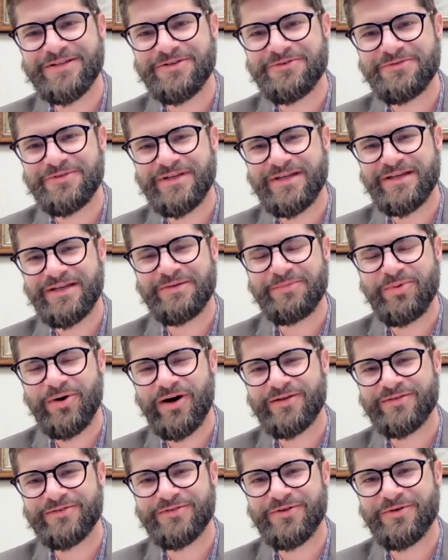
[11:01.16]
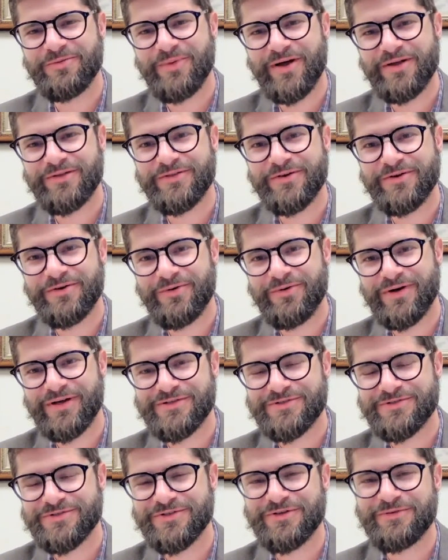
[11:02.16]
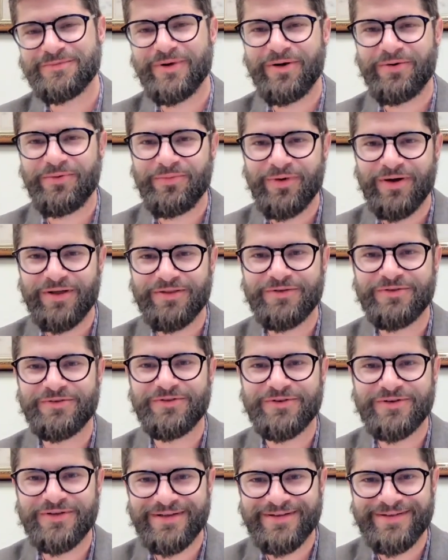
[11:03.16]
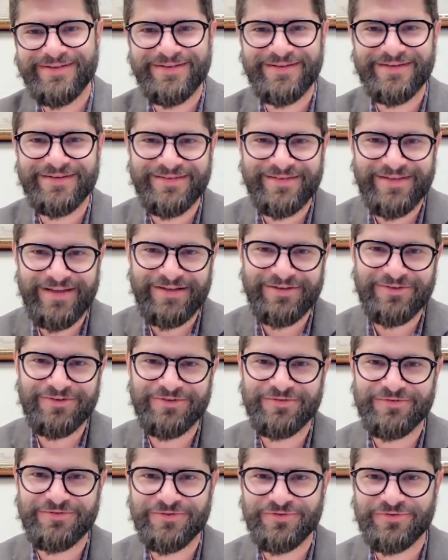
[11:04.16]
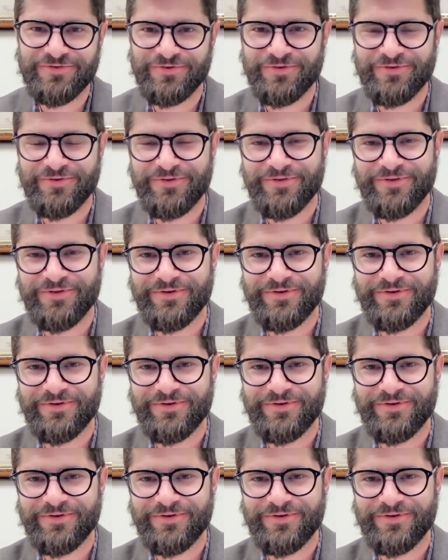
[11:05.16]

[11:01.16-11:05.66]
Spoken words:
unique puzzle about the question about whether there is a standard of truth.